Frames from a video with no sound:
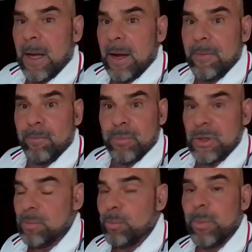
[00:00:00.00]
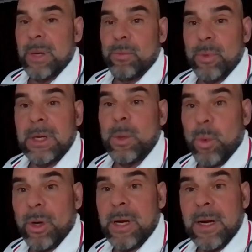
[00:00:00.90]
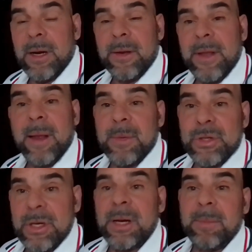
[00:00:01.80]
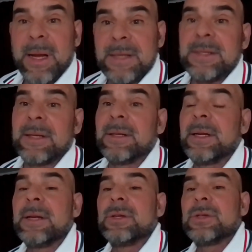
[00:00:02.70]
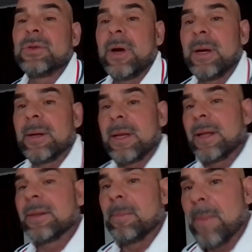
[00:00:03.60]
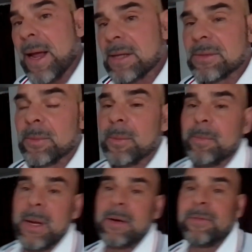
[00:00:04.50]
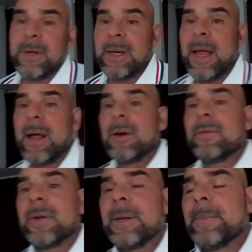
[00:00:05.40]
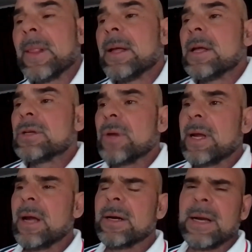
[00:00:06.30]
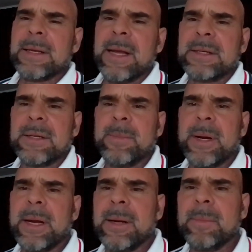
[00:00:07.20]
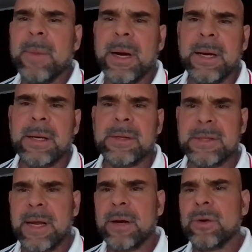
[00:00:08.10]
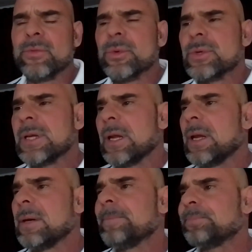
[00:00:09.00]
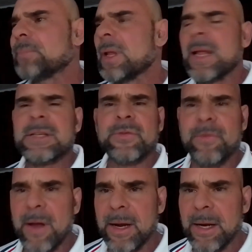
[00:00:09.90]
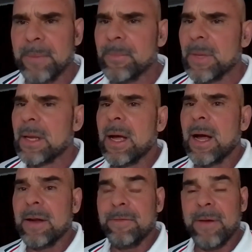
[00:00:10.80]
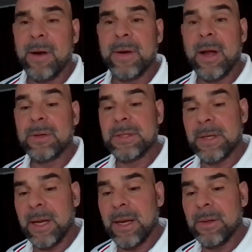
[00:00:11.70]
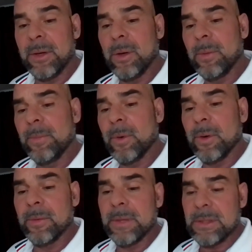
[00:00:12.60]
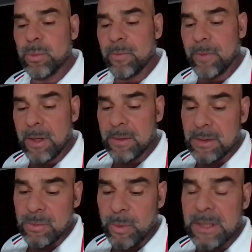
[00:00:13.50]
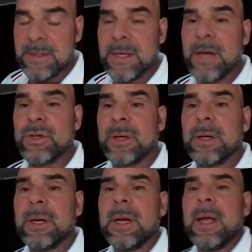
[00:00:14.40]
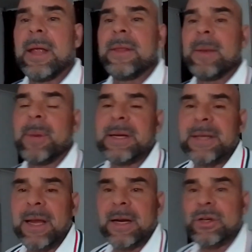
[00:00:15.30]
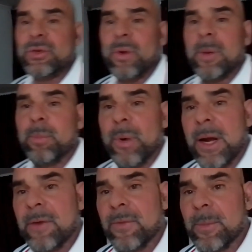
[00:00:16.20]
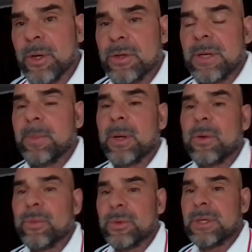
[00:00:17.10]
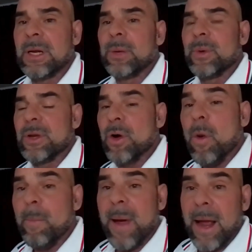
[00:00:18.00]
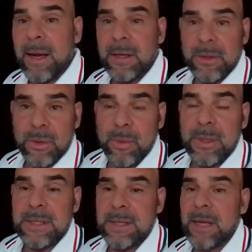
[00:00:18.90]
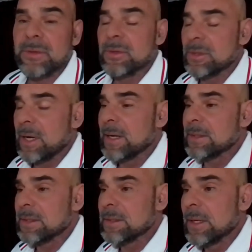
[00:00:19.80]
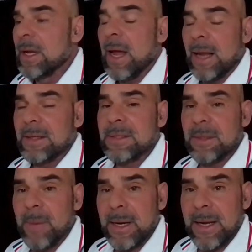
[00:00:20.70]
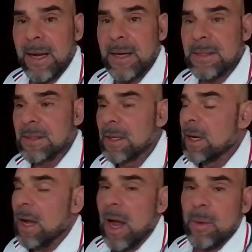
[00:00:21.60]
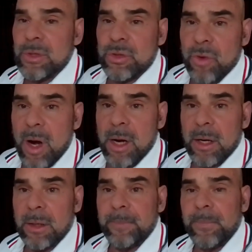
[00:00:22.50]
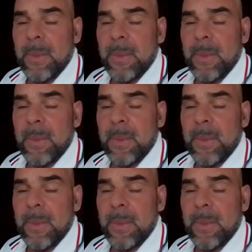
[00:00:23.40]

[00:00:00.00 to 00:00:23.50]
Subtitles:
I've just been really working on that machine, basically, just trying to get the maximum benefit out of it. So I kind of neglected my standard routine. That's fine. I found out today, though, or this week's session, that by taking a short break from your typical routine, when you go back and do these exercises, at least in my case, I was stronger.